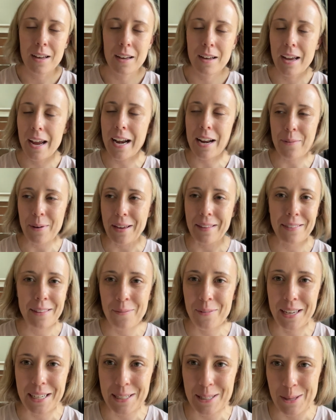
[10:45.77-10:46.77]
Anyway,
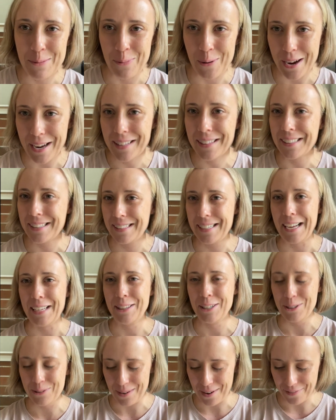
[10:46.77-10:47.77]
let me get to the point. Let's take
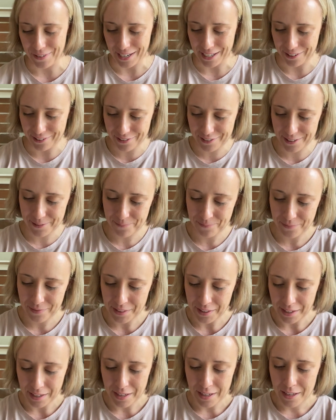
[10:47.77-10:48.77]
the derivative.
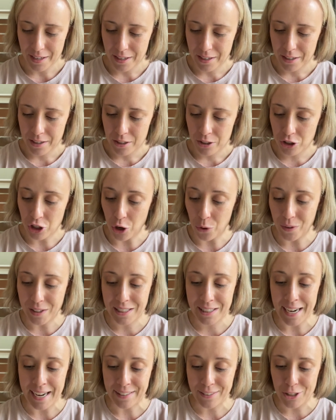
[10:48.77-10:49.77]
So
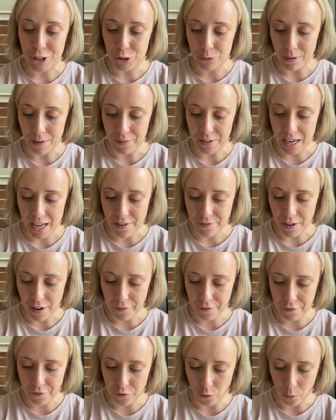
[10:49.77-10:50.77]
let's take the derivative
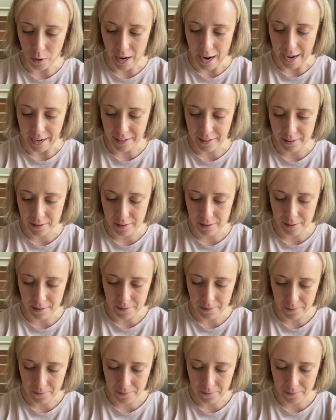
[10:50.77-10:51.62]
of 4x,